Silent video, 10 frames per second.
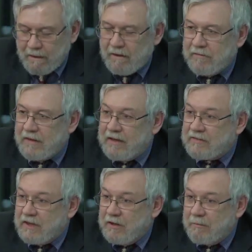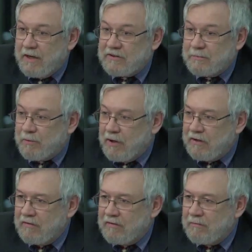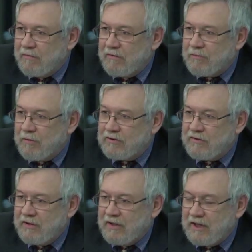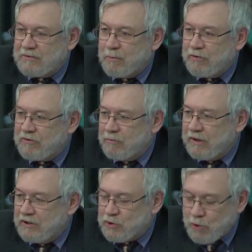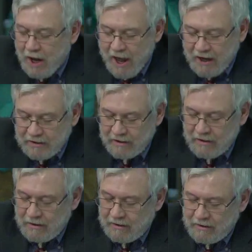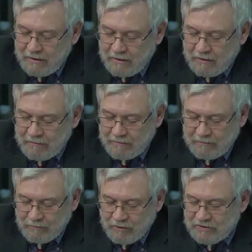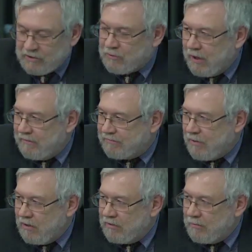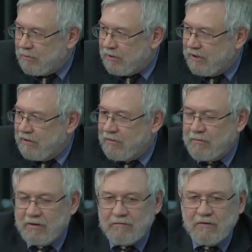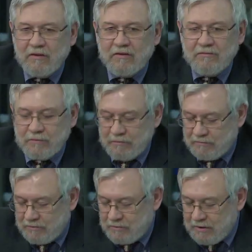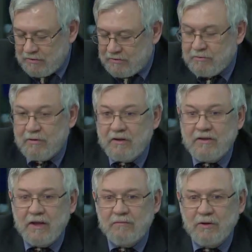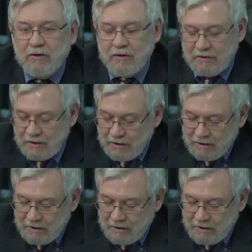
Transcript: Uh, that's kind of based upon, of course, the exports that we can track. Uh, it wasn't a great fall number here. We were looking for two hundred, two hundred ten million